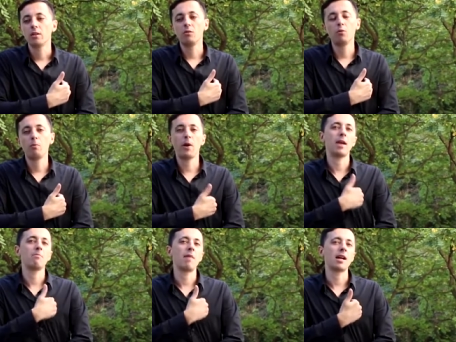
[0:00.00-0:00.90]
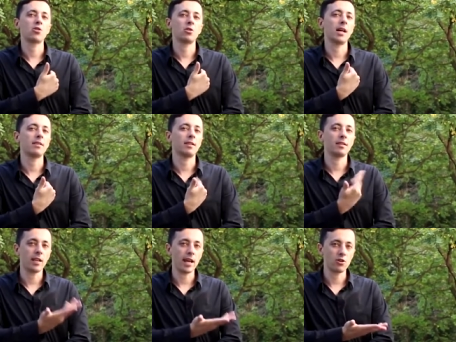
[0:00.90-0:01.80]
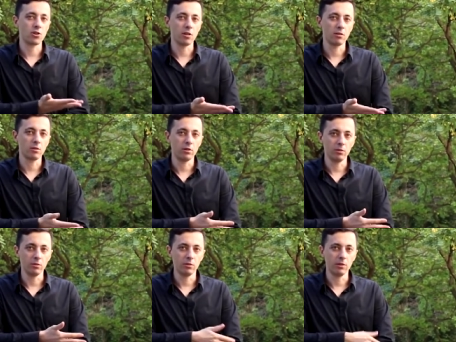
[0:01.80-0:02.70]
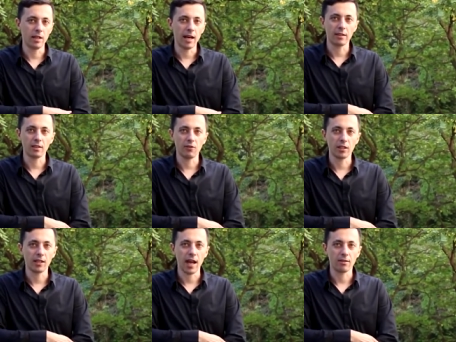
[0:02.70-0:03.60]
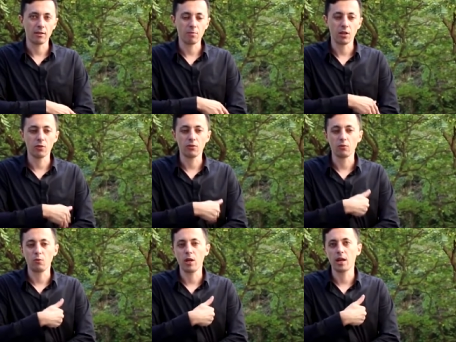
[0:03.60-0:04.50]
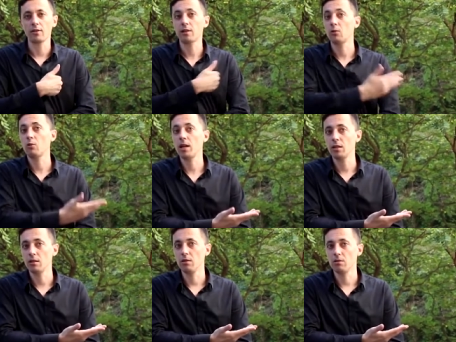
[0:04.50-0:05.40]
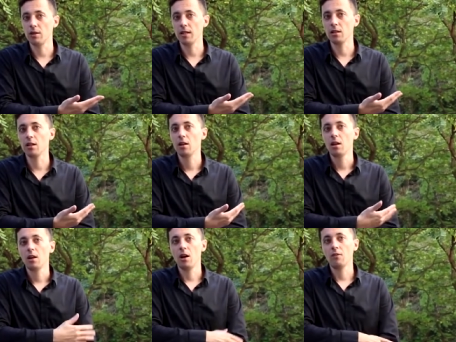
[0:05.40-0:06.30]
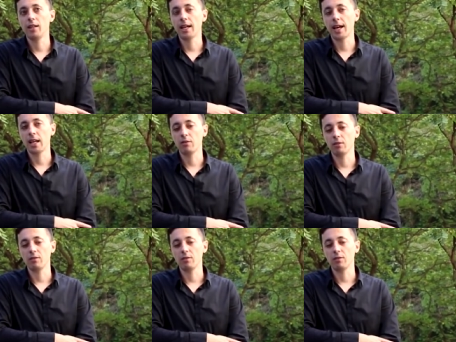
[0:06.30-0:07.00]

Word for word: you pay much less attention to that advertising because we are saturated already of that kind of